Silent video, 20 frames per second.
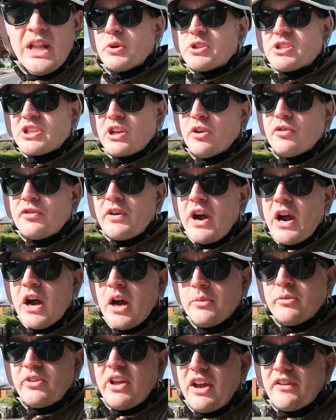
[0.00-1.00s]
But so
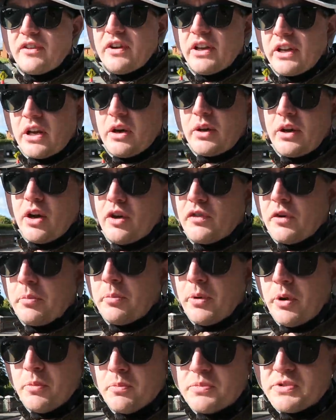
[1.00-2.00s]
far, I'm definitely going over
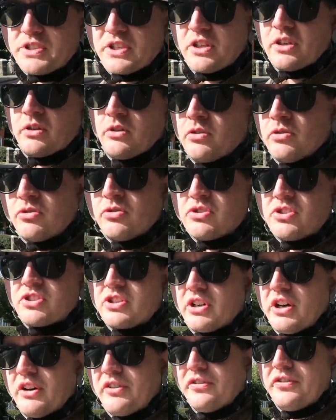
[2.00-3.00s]
bumps and
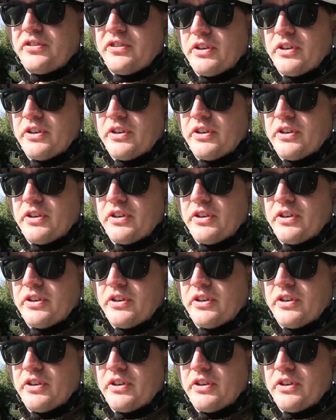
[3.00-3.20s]
stuff